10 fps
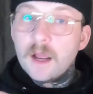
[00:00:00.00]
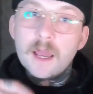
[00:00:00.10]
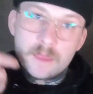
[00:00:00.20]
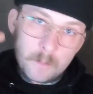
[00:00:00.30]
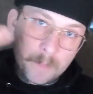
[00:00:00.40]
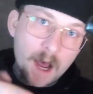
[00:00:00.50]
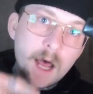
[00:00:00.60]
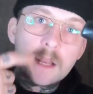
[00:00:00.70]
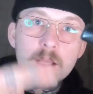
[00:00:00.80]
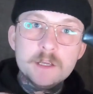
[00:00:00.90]
and the
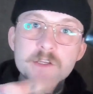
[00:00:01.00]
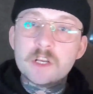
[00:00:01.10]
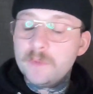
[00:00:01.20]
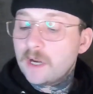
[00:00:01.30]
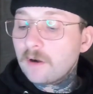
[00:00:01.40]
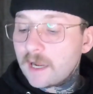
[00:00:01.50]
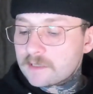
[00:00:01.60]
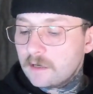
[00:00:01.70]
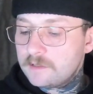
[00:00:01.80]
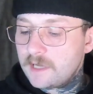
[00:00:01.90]
body is going to be a
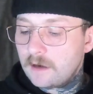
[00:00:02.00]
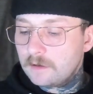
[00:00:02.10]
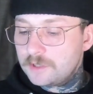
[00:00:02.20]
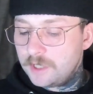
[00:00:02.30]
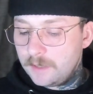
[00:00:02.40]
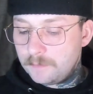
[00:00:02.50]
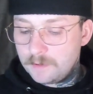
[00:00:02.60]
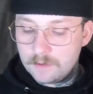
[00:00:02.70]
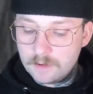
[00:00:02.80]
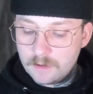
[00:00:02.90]
crosscut zonker strip.
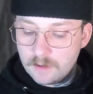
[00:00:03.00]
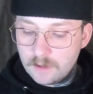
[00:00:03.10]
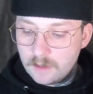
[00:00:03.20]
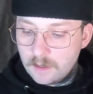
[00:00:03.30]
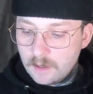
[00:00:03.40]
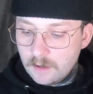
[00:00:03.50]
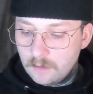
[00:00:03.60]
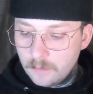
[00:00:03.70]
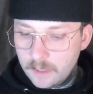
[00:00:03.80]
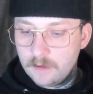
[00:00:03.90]

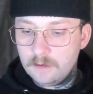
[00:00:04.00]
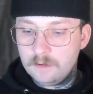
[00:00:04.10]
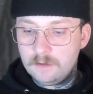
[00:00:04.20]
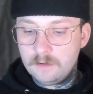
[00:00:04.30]
Well,